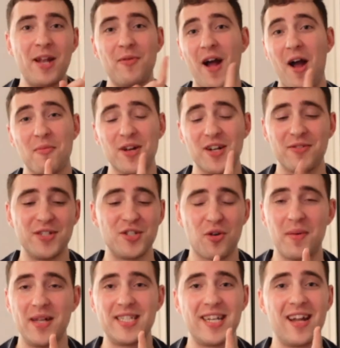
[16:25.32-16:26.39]
anyway, I'm going to
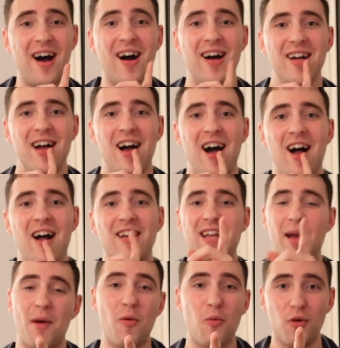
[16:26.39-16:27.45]
enjoy my dinner,
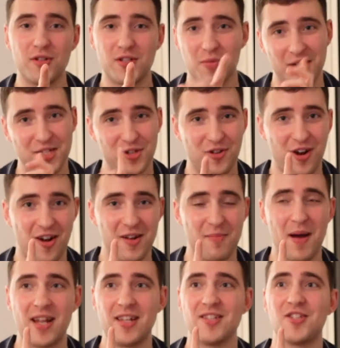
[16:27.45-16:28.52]
get my water, which you're currently
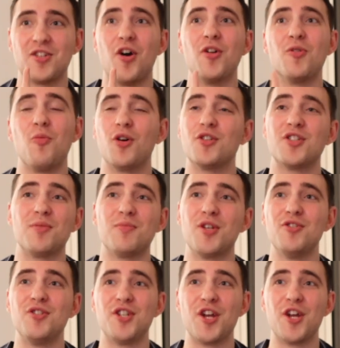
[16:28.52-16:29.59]
balanced on, watch some
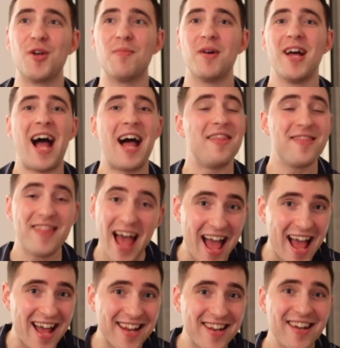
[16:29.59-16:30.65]
YouTube, and
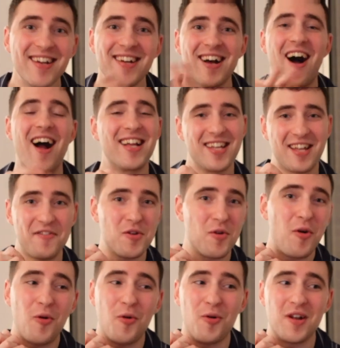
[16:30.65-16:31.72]
then I can give you
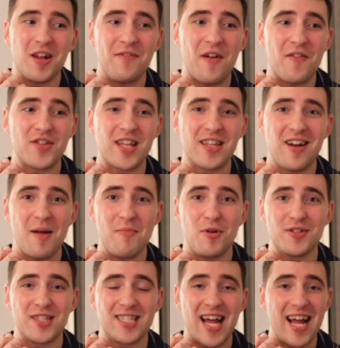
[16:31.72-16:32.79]
a haul of everything that I
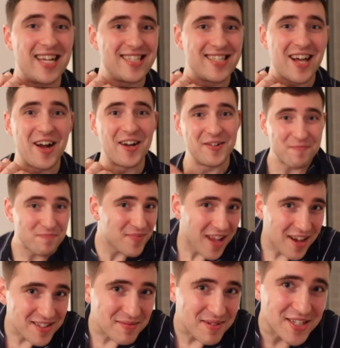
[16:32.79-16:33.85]
bought today. So
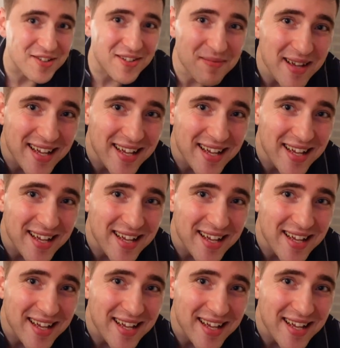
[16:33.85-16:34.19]
I'll speak to you in a